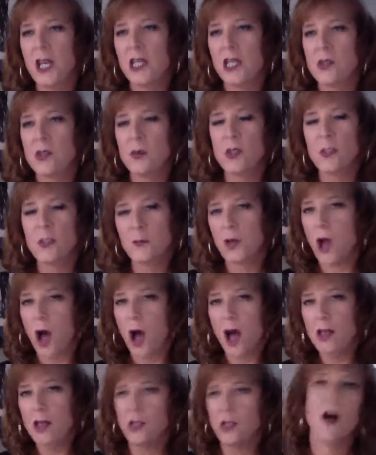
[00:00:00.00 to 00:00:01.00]
is what's
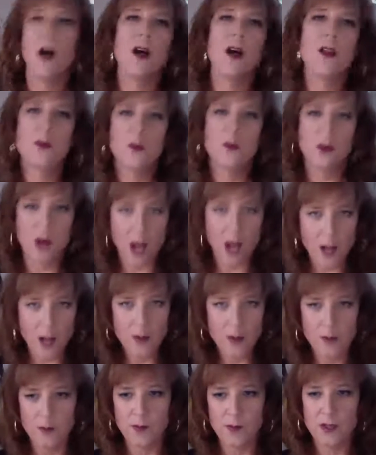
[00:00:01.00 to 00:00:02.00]
causing all the
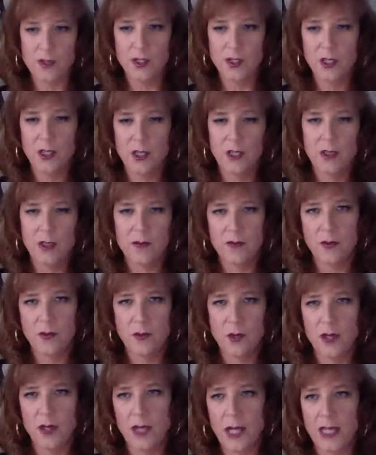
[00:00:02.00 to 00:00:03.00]
problems
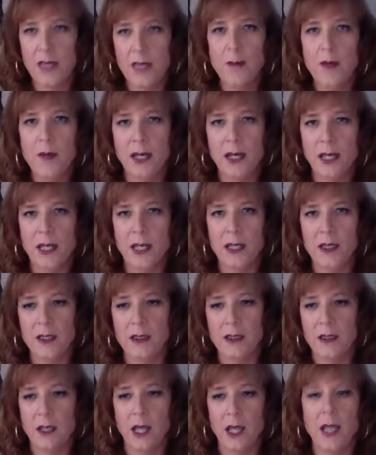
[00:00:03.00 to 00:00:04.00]
for anybody,